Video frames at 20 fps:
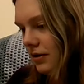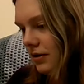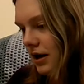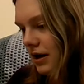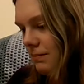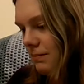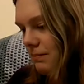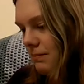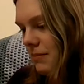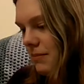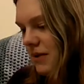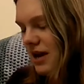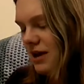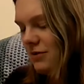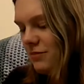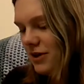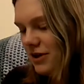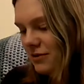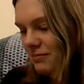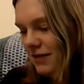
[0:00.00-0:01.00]
It uh, may
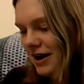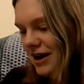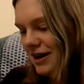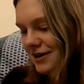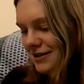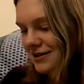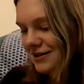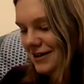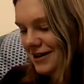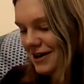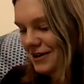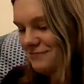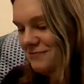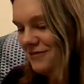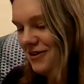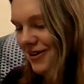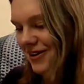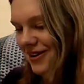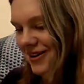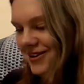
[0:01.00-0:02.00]
be a magnet, I'm
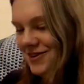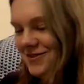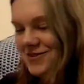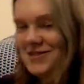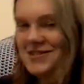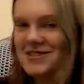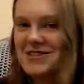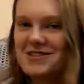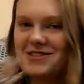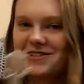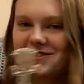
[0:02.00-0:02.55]
not 100%